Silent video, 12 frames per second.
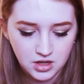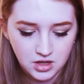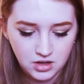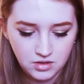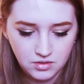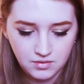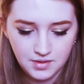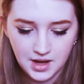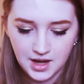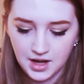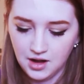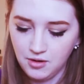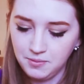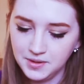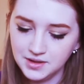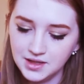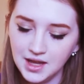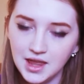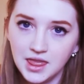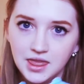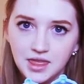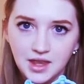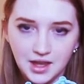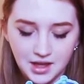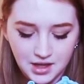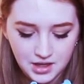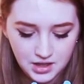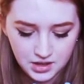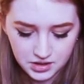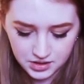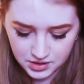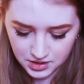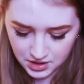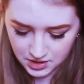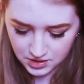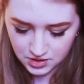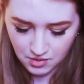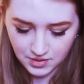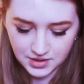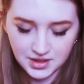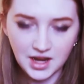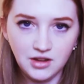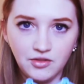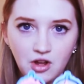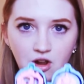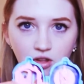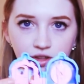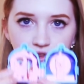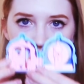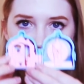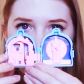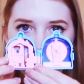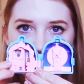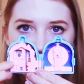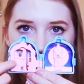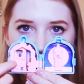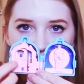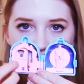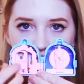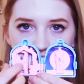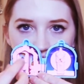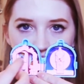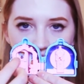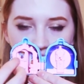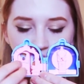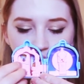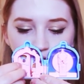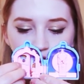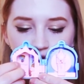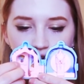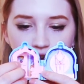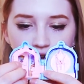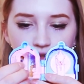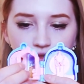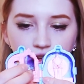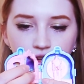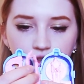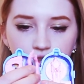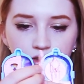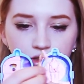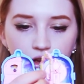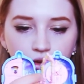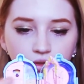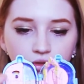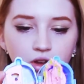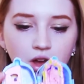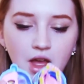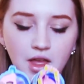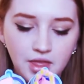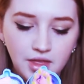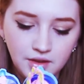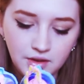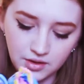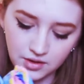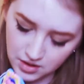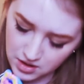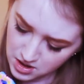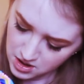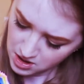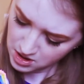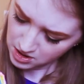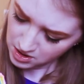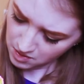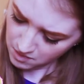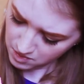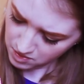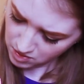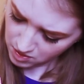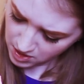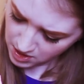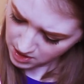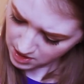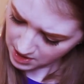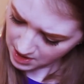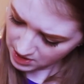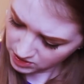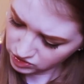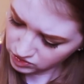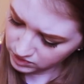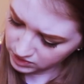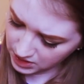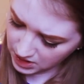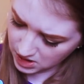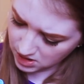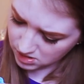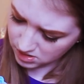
Oh, and it opens like this. And so inside you've got all these little layers that you can move around. So we've got this going on, and actually